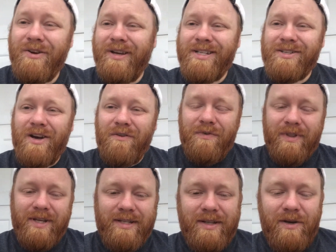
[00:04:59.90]
install for
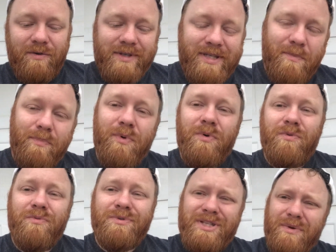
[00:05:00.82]
this little simple,
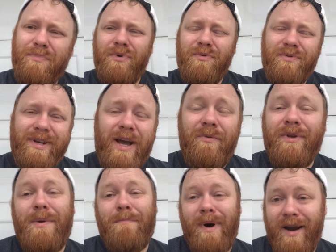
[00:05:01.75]
not
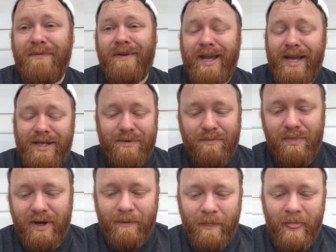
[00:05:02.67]
really modification,
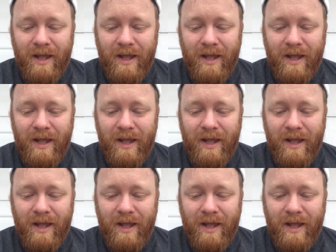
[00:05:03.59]
but